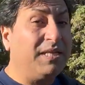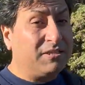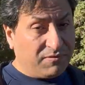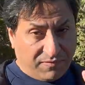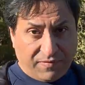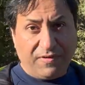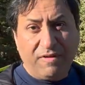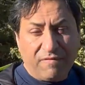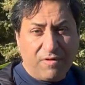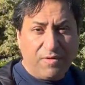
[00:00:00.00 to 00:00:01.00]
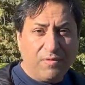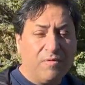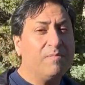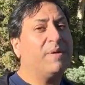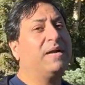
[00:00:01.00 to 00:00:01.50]
is free for you,
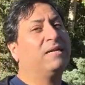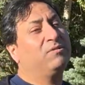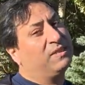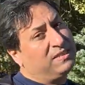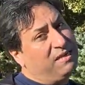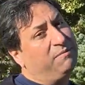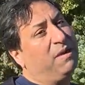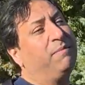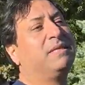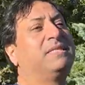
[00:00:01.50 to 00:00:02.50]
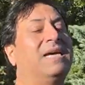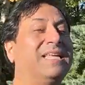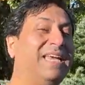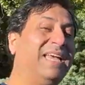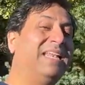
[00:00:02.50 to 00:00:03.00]
but on the same time, it's
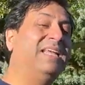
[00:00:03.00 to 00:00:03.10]
again,